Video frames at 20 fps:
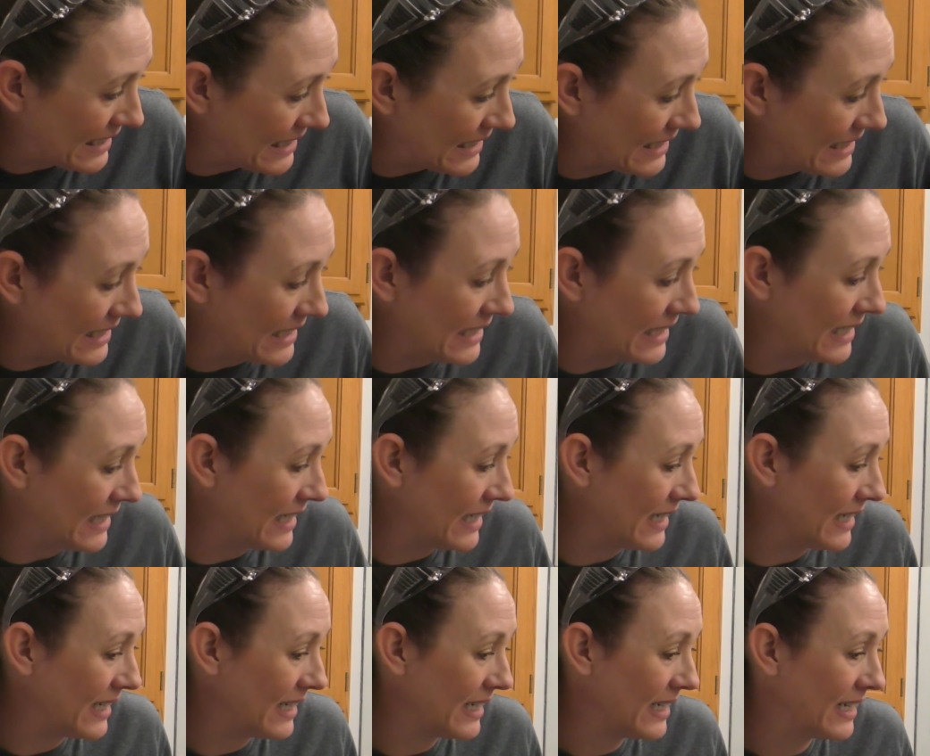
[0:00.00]

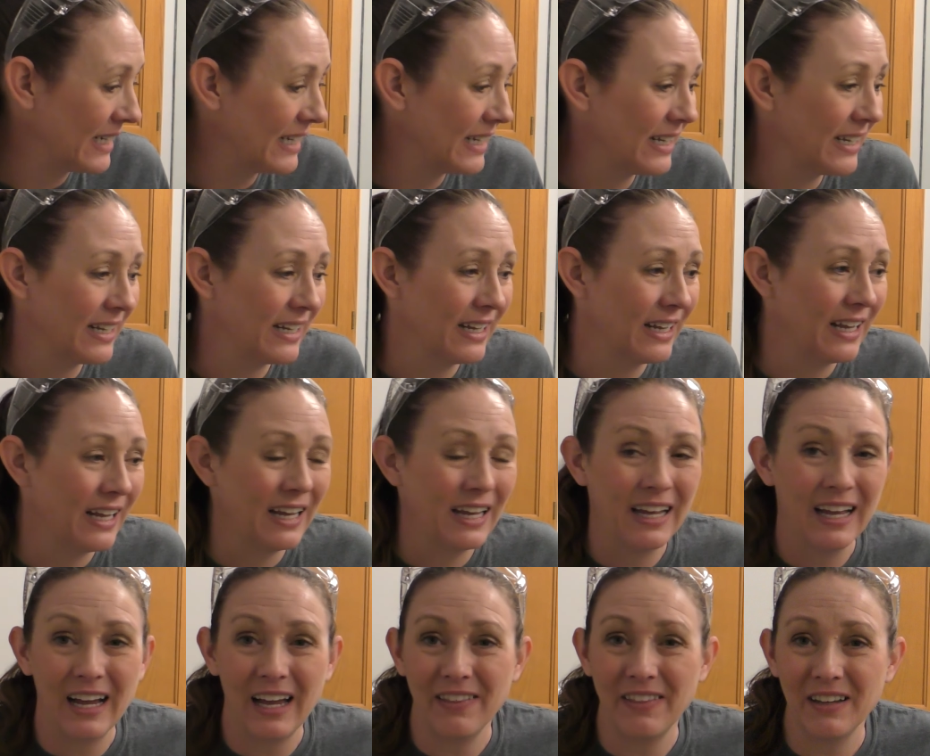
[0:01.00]

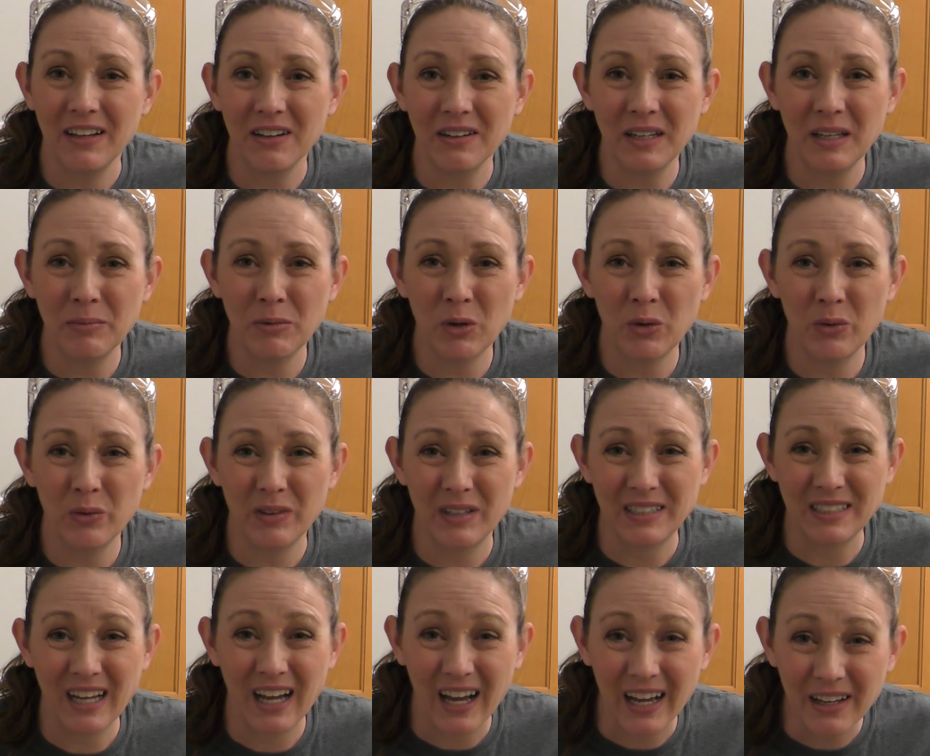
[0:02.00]
I think I'll keep going with the
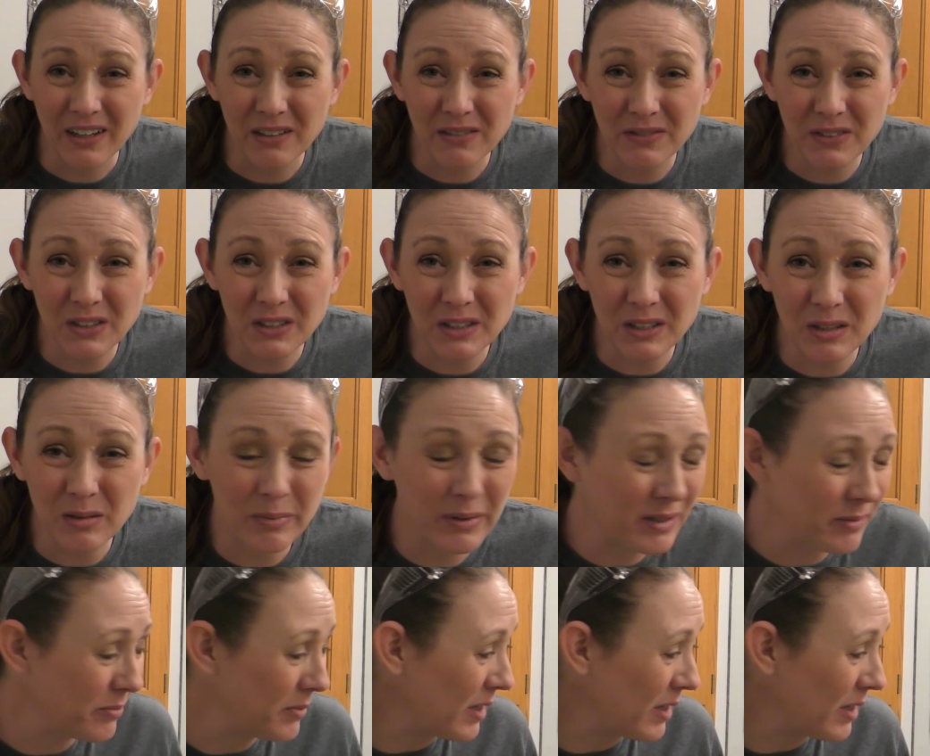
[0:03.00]
tile for a little bit.